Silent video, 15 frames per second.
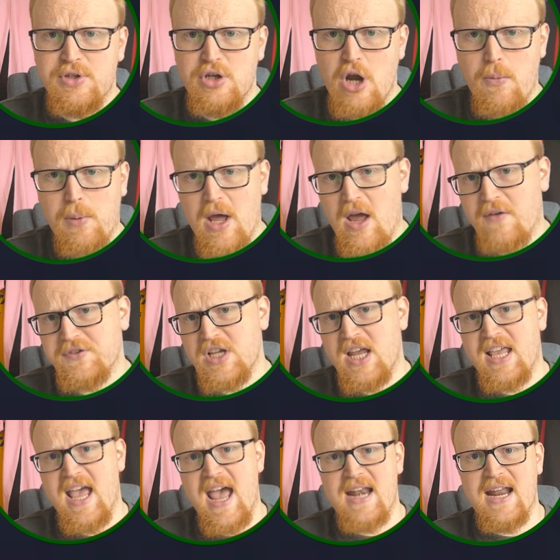No playoffs,
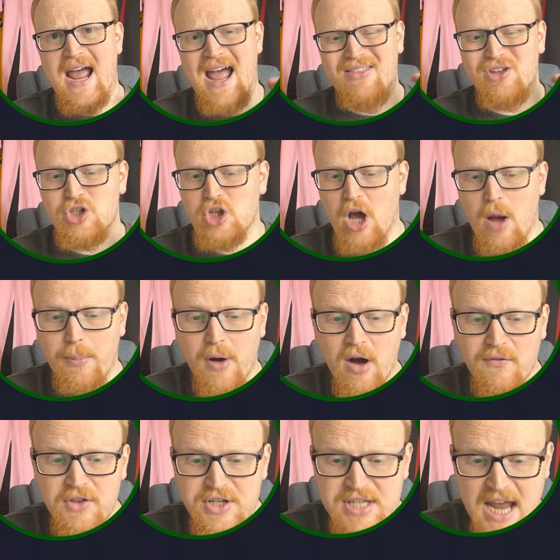again, at the top
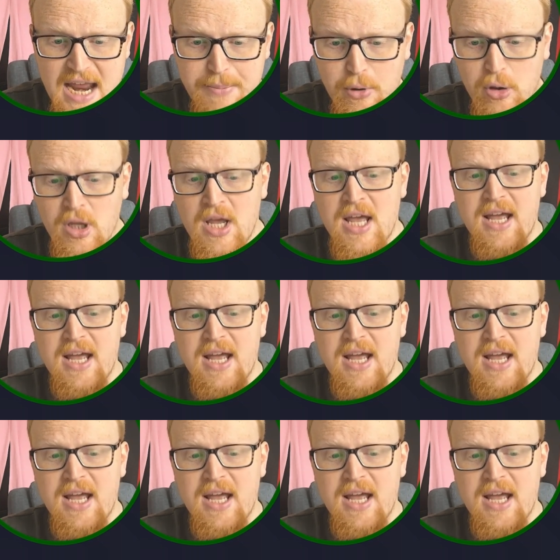of the table.